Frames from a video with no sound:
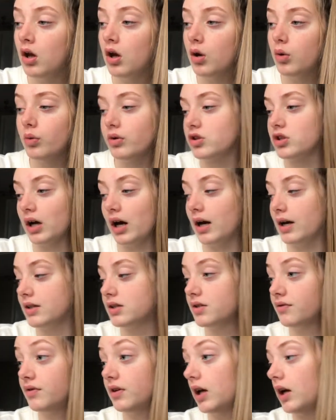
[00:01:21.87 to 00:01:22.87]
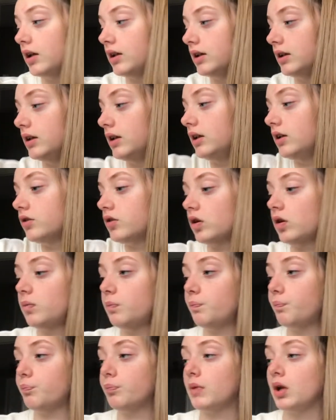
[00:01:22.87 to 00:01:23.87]
Which I severely need to do.
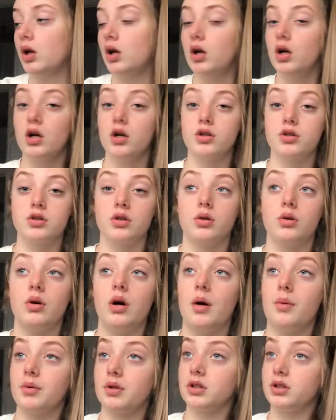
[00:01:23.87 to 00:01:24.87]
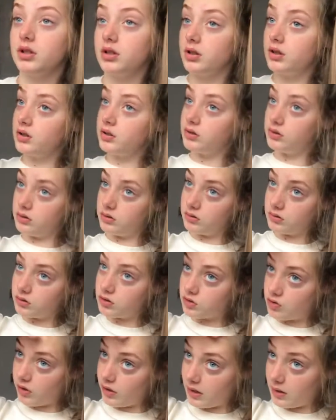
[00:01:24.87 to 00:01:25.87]
So I'm gonna
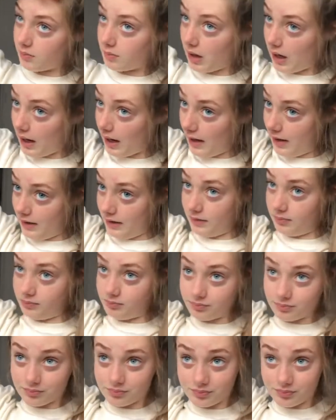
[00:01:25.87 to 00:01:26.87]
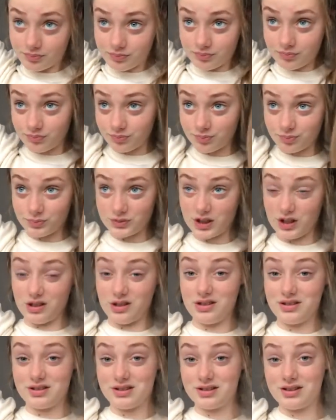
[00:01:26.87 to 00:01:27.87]
straighten my hair
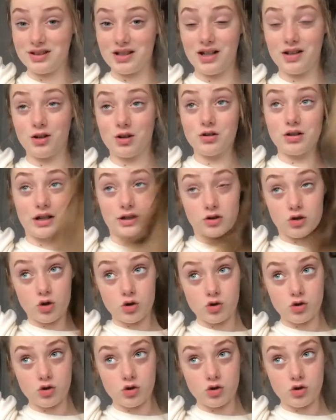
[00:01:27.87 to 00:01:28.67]
because I look like Jojo